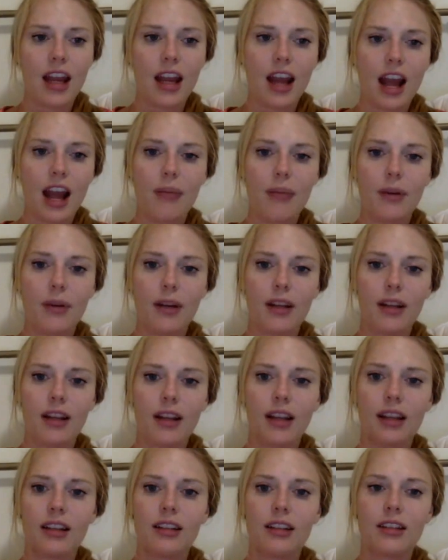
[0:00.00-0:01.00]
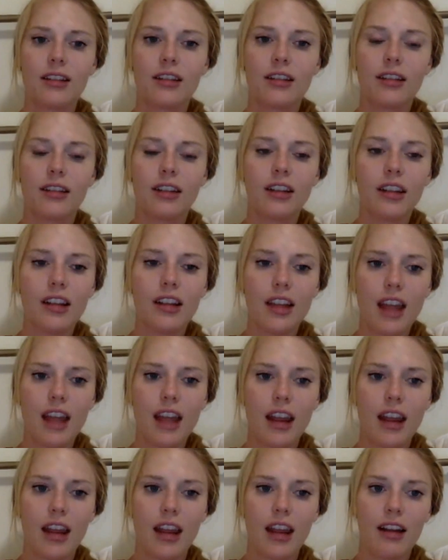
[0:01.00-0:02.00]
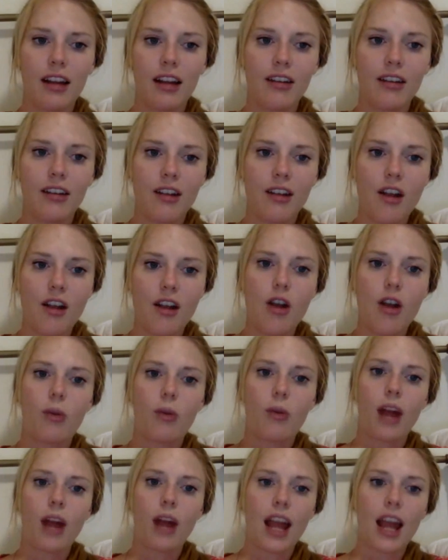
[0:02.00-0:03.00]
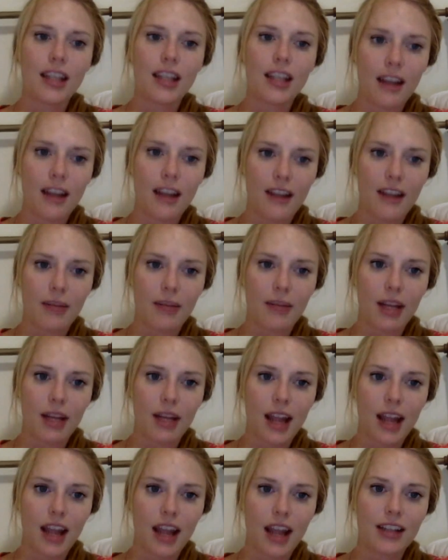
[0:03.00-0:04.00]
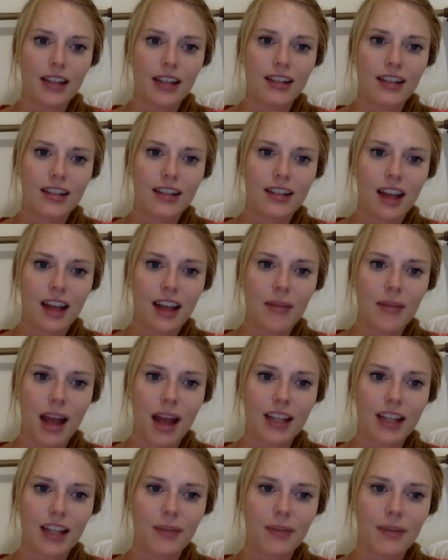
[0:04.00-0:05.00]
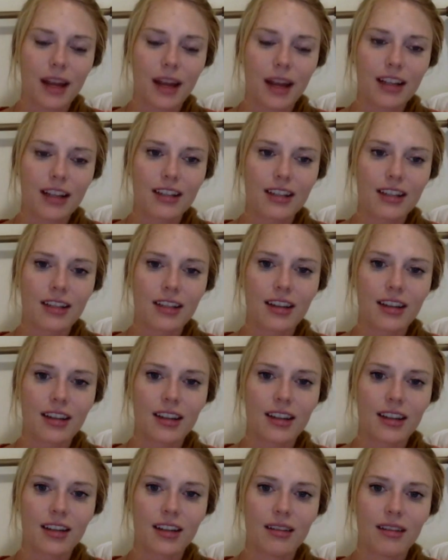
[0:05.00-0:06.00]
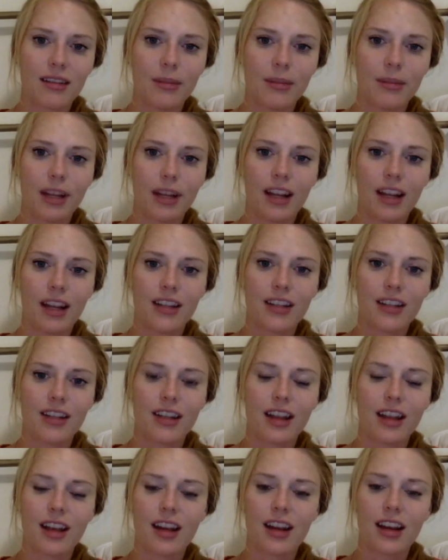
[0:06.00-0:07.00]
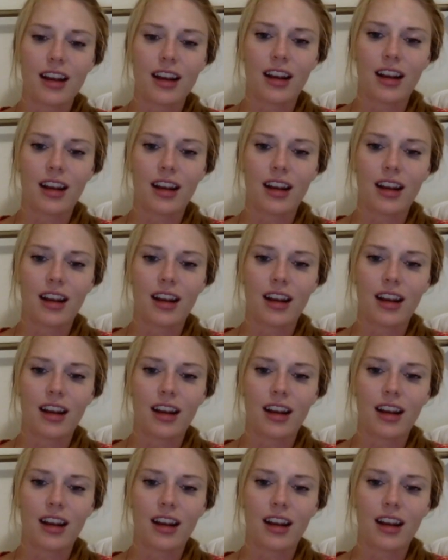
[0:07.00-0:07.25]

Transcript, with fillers: I put like clearly they were anti-family in some aspects because they didn't